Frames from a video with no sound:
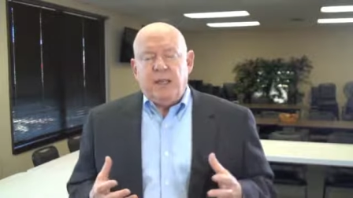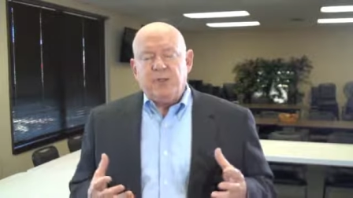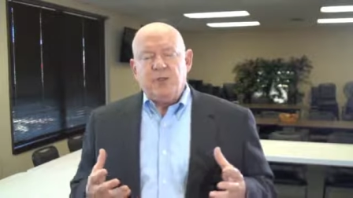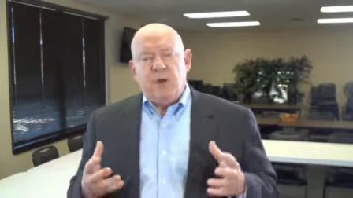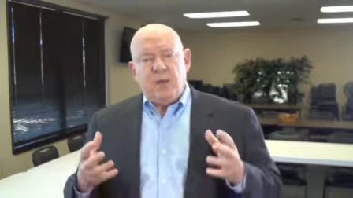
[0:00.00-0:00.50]

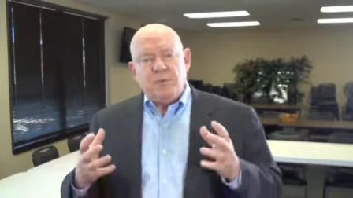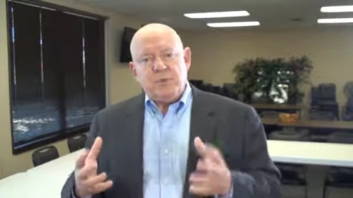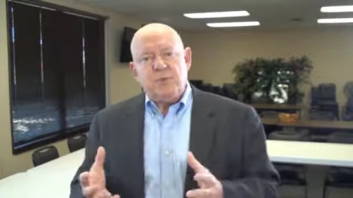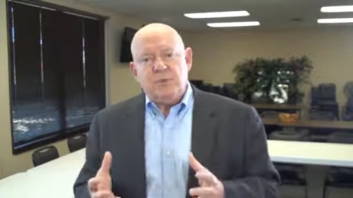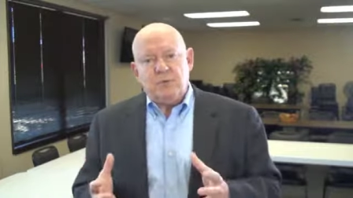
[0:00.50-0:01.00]
And so I
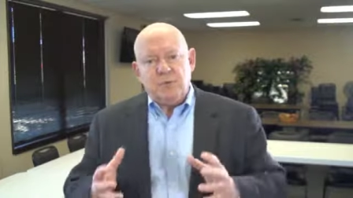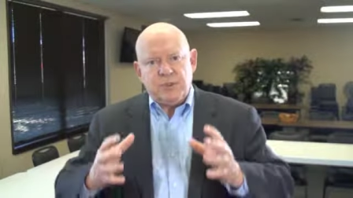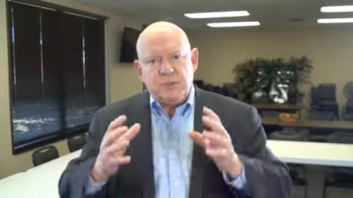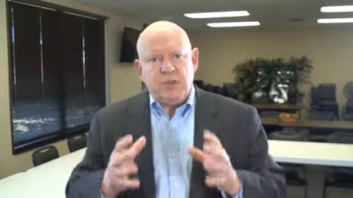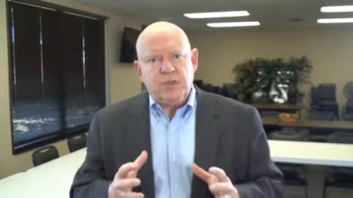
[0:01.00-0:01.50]
was
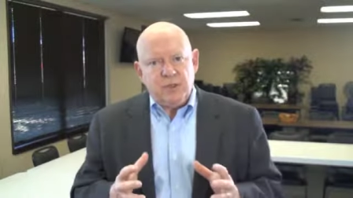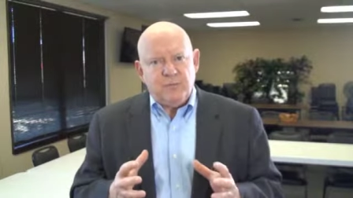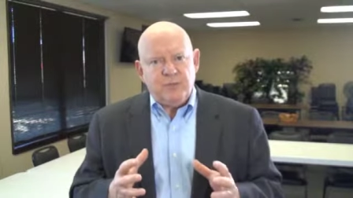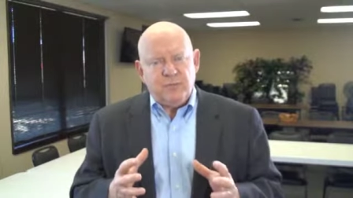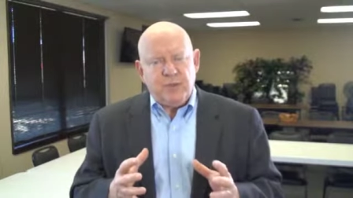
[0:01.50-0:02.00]
literally selling
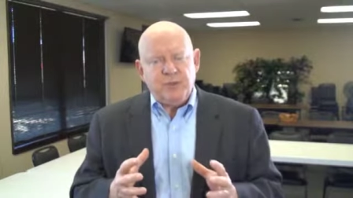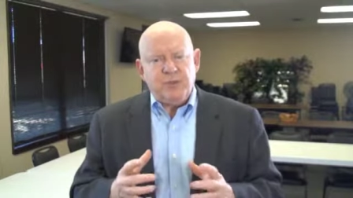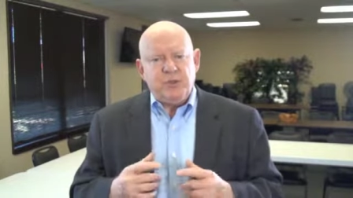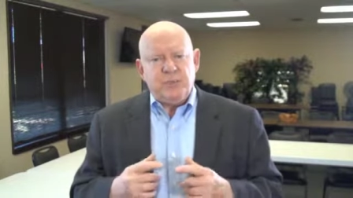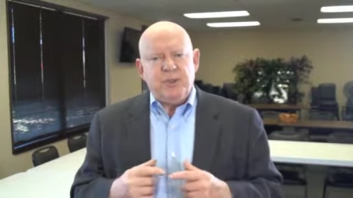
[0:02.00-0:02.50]

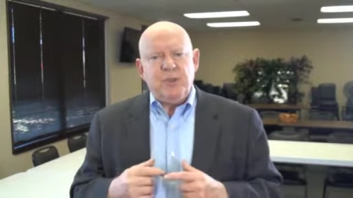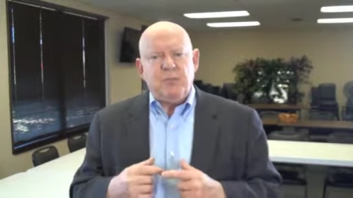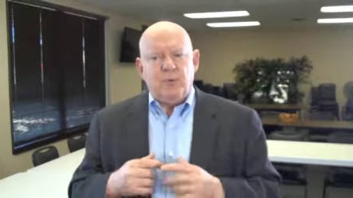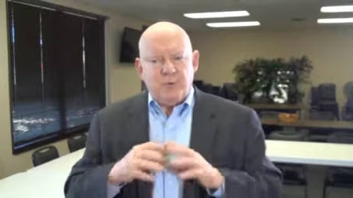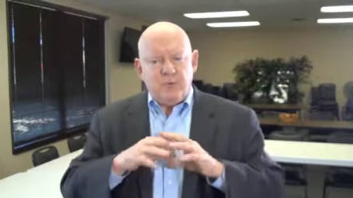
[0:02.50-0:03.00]
information to
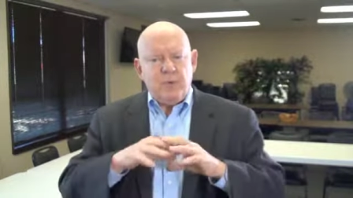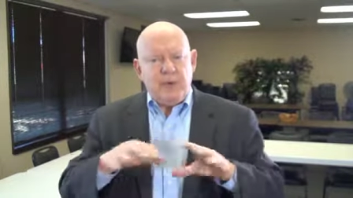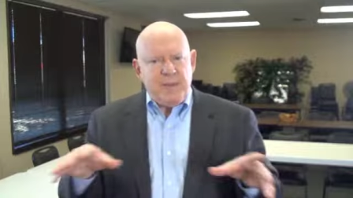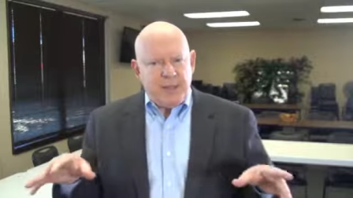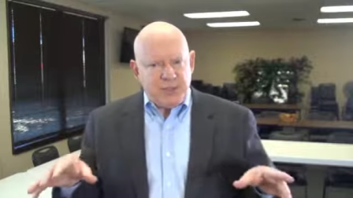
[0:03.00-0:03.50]
people through
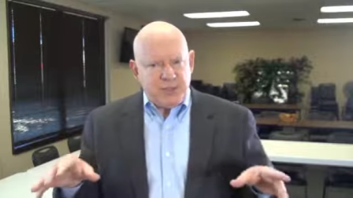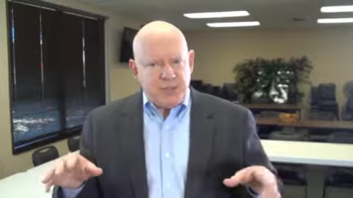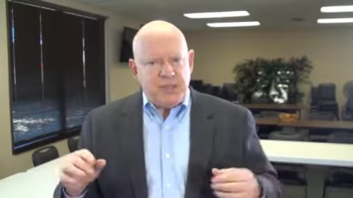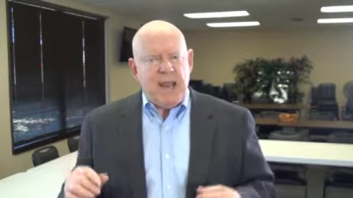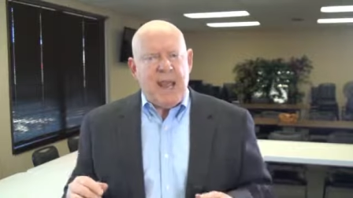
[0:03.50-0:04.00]
my
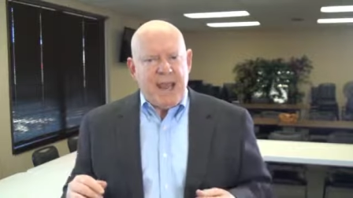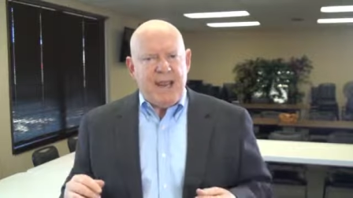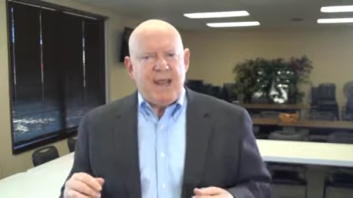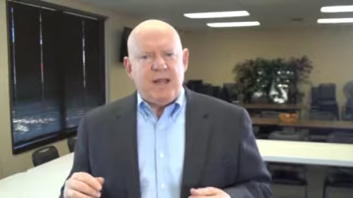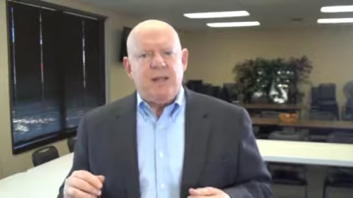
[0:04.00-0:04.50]
magazine,
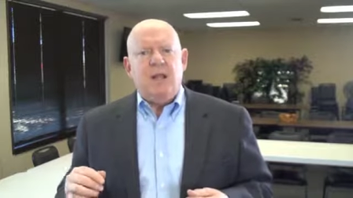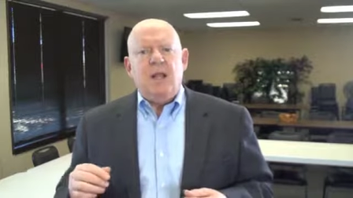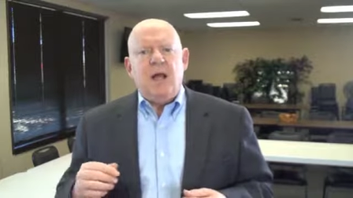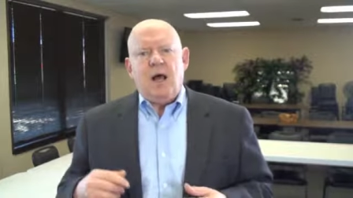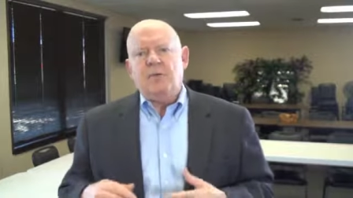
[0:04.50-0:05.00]
and
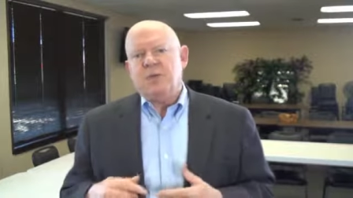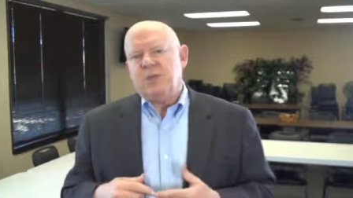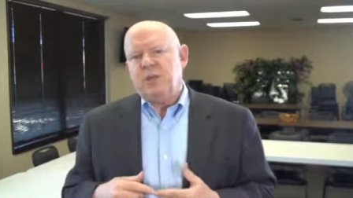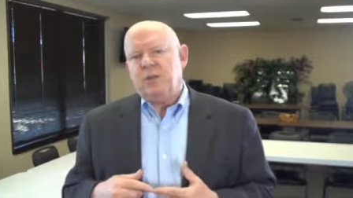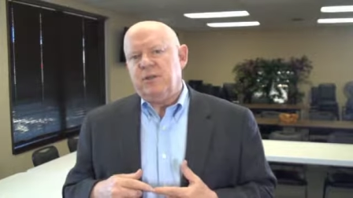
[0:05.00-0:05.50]
I was
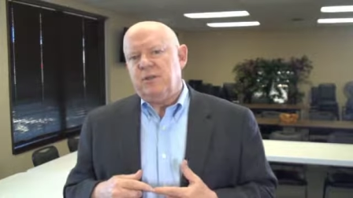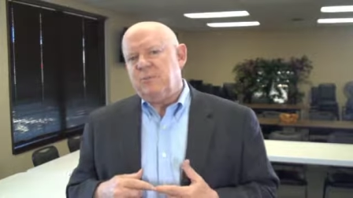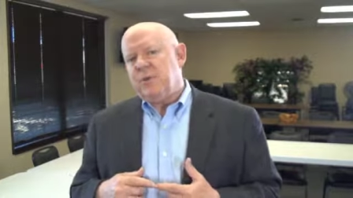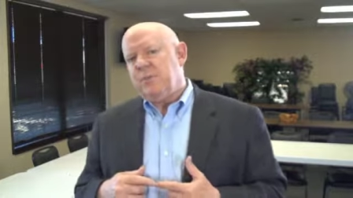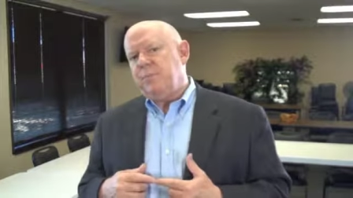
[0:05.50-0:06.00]
selling
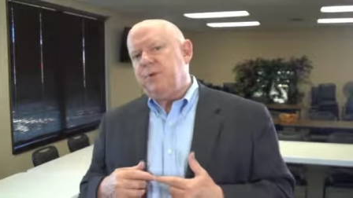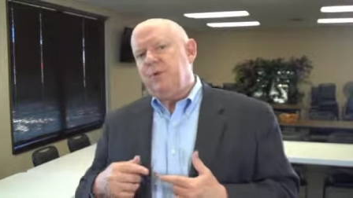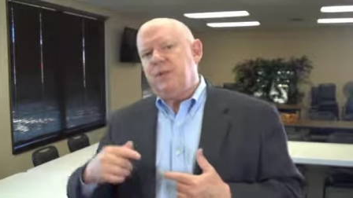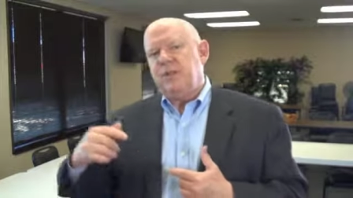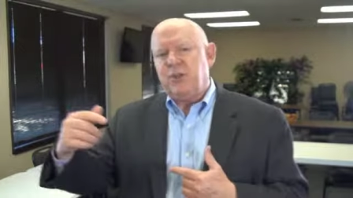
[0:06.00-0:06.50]
them the
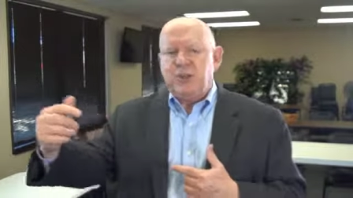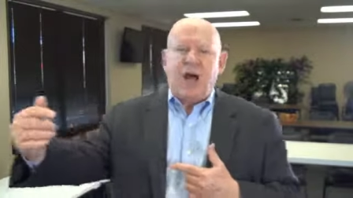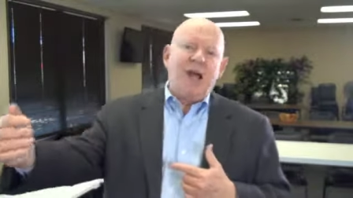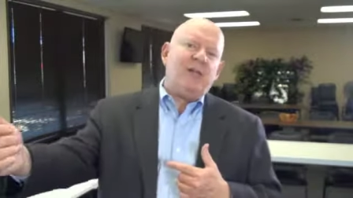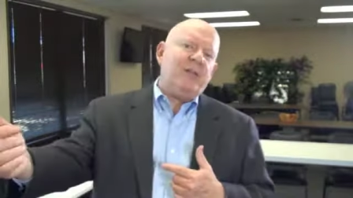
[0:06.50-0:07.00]
ability to
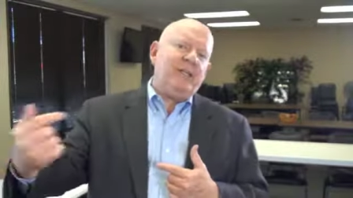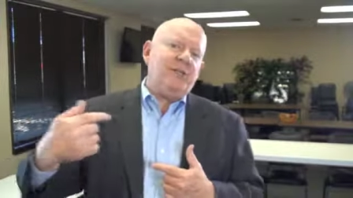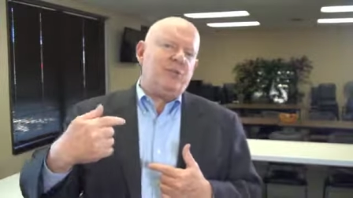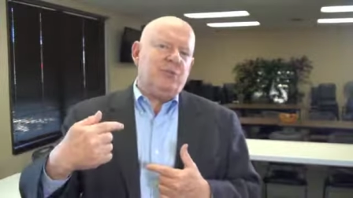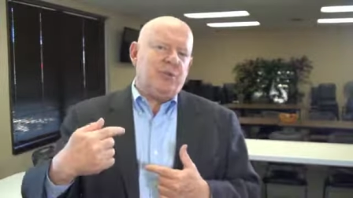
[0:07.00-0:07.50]
dial
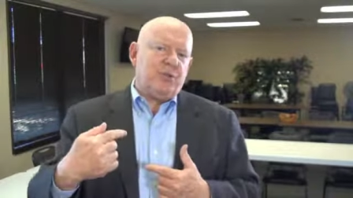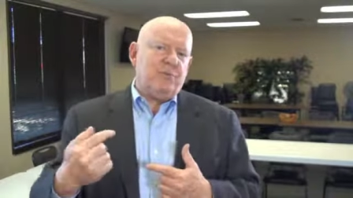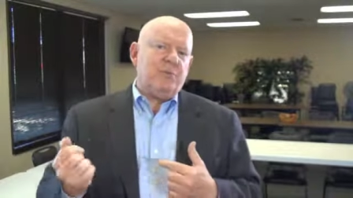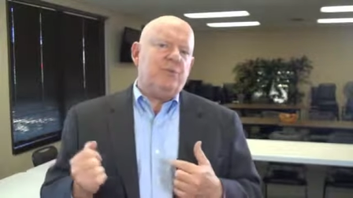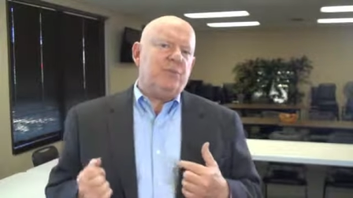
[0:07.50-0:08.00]
into a
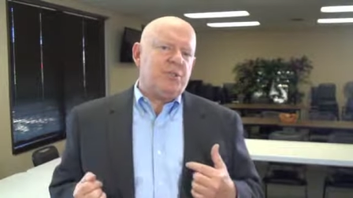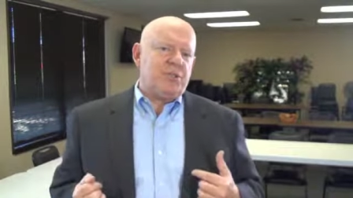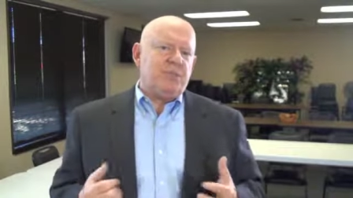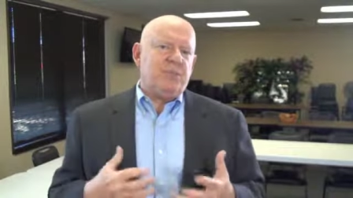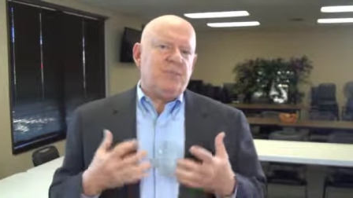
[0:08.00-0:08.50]
computer
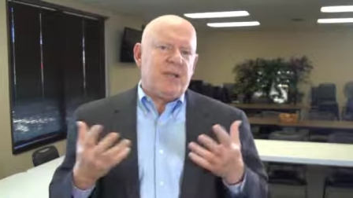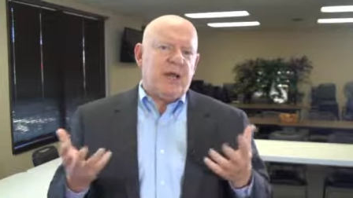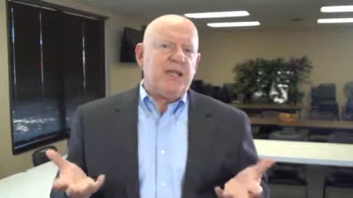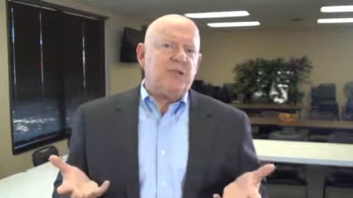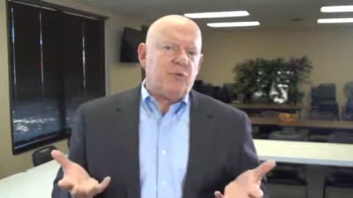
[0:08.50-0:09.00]
system that
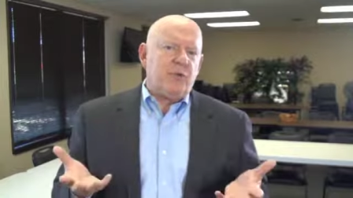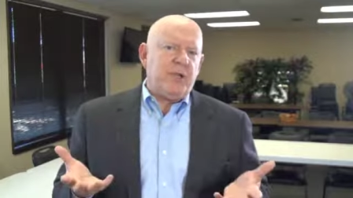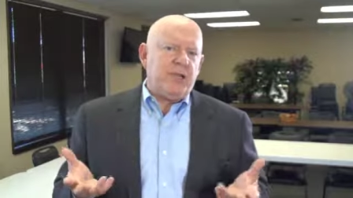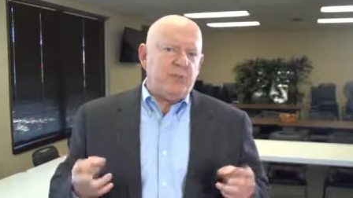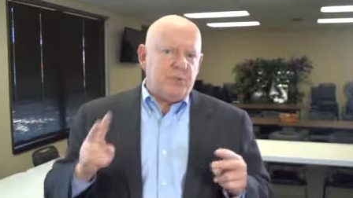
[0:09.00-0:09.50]
I had
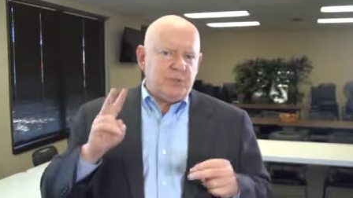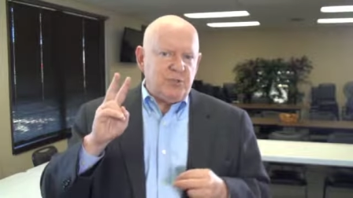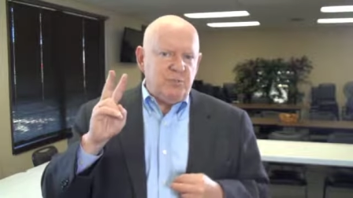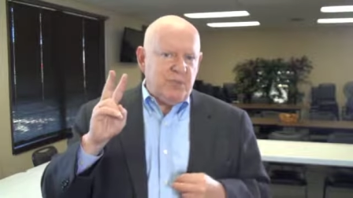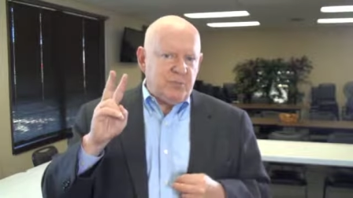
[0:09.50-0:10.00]
created with
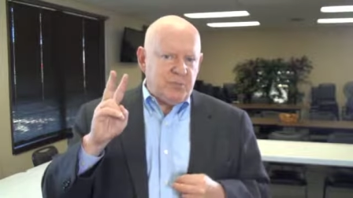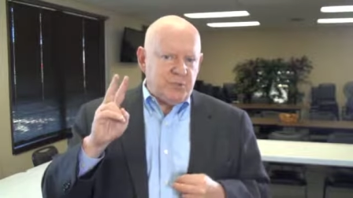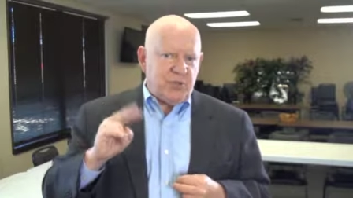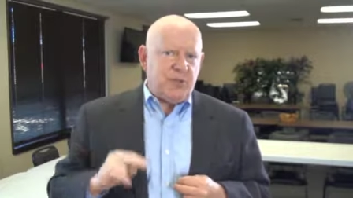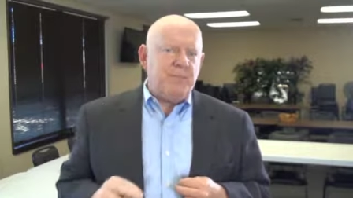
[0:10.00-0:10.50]
two
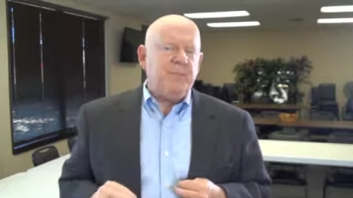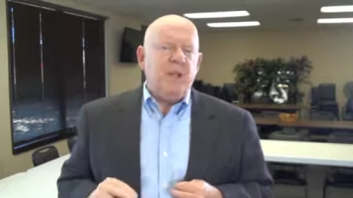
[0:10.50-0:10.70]
modems on it